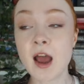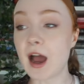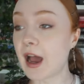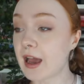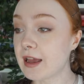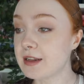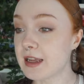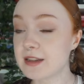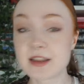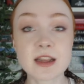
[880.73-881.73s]

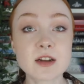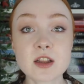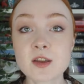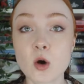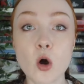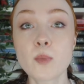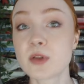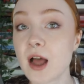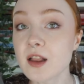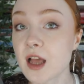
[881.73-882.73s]
Then the whole
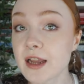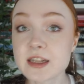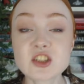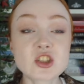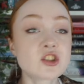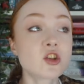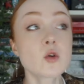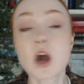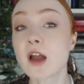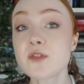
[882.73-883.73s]
plot line is just so
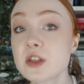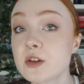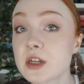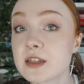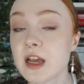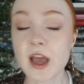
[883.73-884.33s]
convoluted,